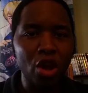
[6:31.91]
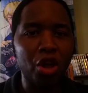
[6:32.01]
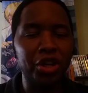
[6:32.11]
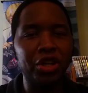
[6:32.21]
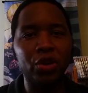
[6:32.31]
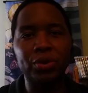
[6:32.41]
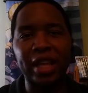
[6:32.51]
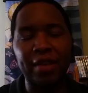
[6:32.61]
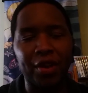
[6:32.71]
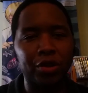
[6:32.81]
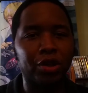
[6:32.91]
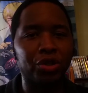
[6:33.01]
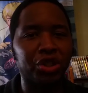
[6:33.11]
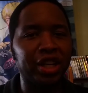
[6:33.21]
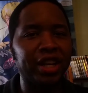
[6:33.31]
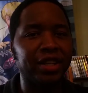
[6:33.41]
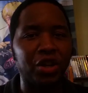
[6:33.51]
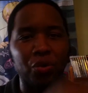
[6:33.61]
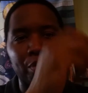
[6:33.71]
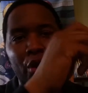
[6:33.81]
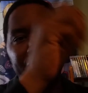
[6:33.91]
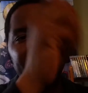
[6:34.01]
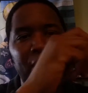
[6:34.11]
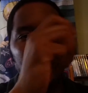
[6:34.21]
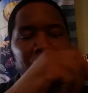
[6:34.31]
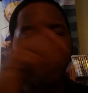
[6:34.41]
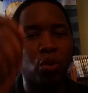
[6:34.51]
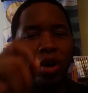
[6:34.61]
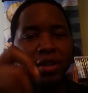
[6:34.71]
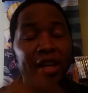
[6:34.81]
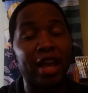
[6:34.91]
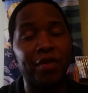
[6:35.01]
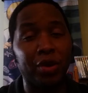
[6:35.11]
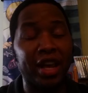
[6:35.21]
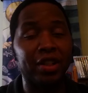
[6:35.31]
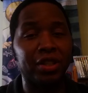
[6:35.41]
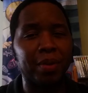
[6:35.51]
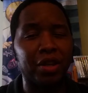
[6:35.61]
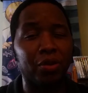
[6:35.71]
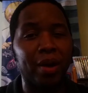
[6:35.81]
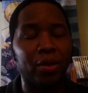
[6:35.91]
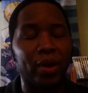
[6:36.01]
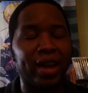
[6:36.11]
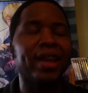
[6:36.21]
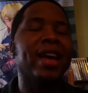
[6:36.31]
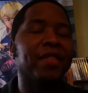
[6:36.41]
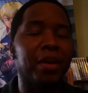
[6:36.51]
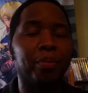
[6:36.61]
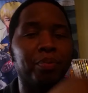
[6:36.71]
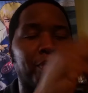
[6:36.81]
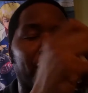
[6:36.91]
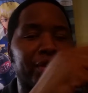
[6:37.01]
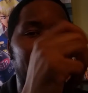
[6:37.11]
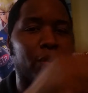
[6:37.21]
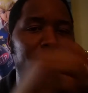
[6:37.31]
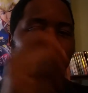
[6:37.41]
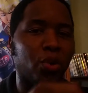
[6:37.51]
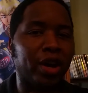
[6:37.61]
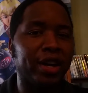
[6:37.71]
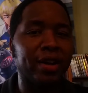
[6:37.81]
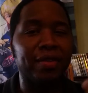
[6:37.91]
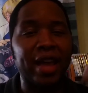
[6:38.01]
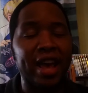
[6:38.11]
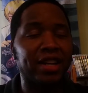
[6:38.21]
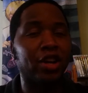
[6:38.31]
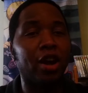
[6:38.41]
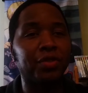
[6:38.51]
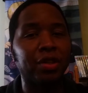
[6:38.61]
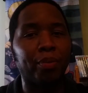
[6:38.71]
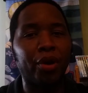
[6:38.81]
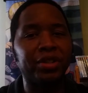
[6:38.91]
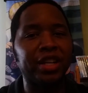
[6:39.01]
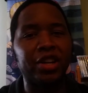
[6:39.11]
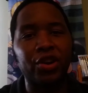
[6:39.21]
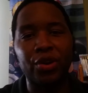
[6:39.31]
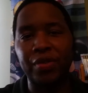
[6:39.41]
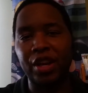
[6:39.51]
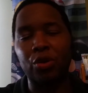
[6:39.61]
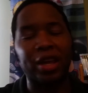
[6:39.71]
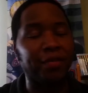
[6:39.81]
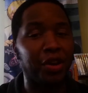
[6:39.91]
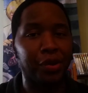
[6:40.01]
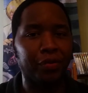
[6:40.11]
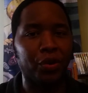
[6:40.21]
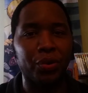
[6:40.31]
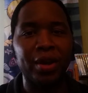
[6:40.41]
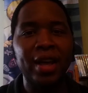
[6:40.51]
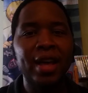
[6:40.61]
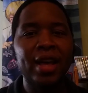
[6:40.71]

All you do is they give you a little sheet. You mark down what you want. They give you an English menu, by the way. You mark down what you want and hand it off to the bartender, and then they'll give you your food.